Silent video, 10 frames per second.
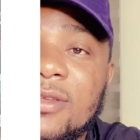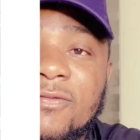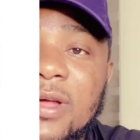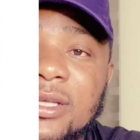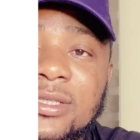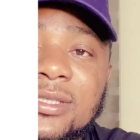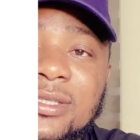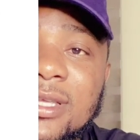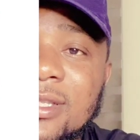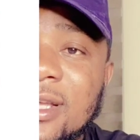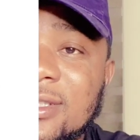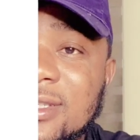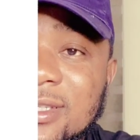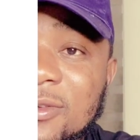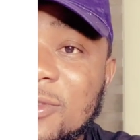In fact, she is saying that
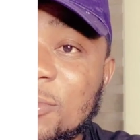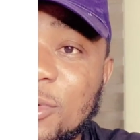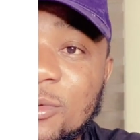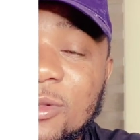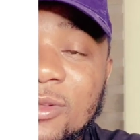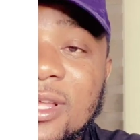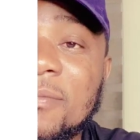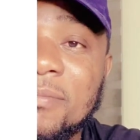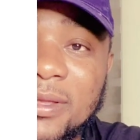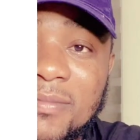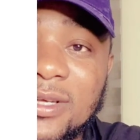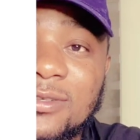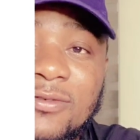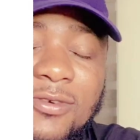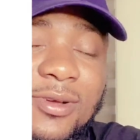she's still gonna build another big
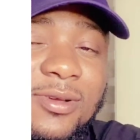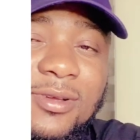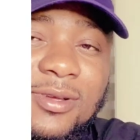mansion for